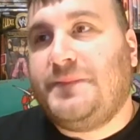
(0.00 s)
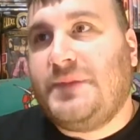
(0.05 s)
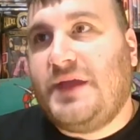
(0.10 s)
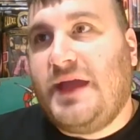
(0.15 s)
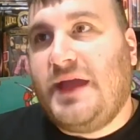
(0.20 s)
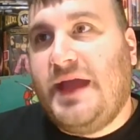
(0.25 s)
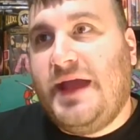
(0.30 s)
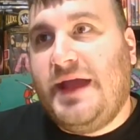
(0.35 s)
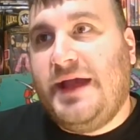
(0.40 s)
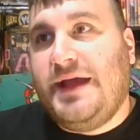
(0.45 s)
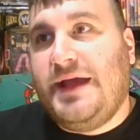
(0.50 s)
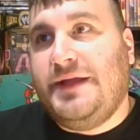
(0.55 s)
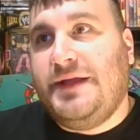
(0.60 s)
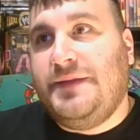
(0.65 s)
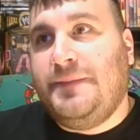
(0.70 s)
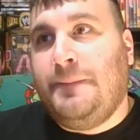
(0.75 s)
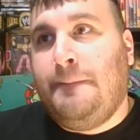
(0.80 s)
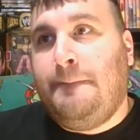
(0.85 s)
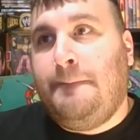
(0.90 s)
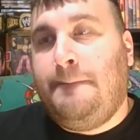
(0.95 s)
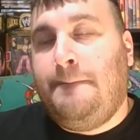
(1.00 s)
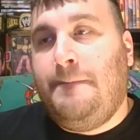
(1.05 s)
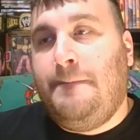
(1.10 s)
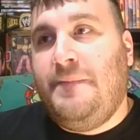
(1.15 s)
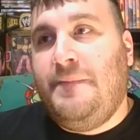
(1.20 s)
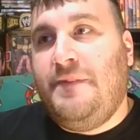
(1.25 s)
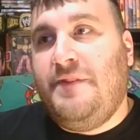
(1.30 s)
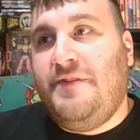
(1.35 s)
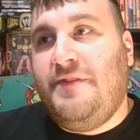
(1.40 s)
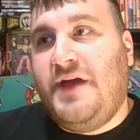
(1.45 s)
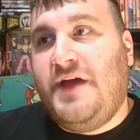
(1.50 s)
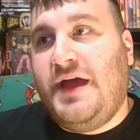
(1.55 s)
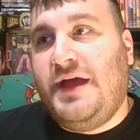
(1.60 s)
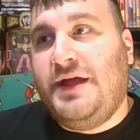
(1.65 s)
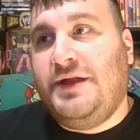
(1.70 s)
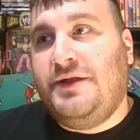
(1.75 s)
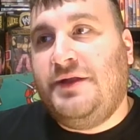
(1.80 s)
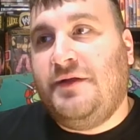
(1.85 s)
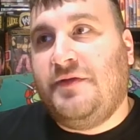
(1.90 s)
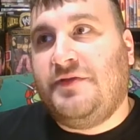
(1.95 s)
And
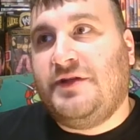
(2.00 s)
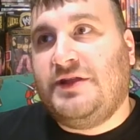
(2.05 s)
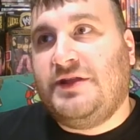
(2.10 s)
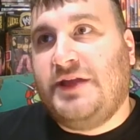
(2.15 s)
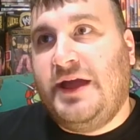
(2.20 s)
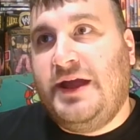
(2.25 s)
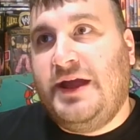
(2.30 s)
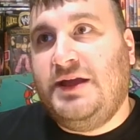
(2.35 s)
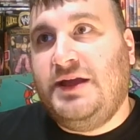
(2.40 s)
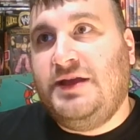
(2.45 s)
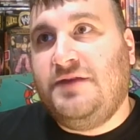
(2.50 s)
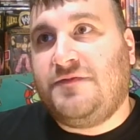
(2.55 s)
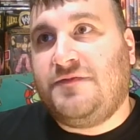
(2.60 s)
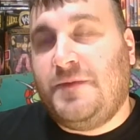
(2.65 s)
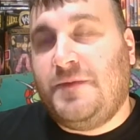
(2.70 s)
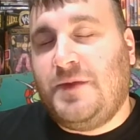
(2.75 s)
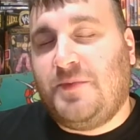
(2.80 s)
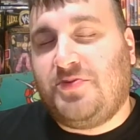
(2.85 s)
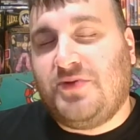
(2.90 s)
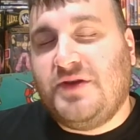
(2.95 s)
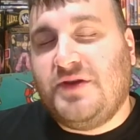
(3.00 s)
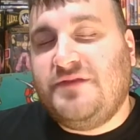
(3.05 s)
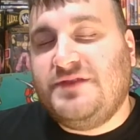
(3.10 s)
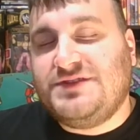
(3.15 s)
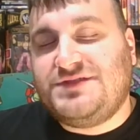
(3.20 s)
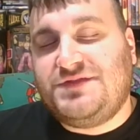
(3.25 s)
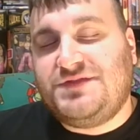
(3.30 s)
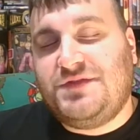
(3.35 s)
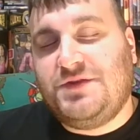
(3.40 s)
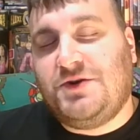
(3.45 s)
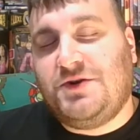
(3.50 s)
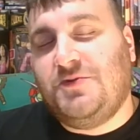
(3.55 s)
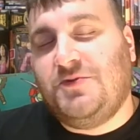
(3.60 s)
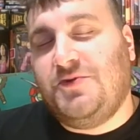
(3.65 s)
then the lady from the previous film,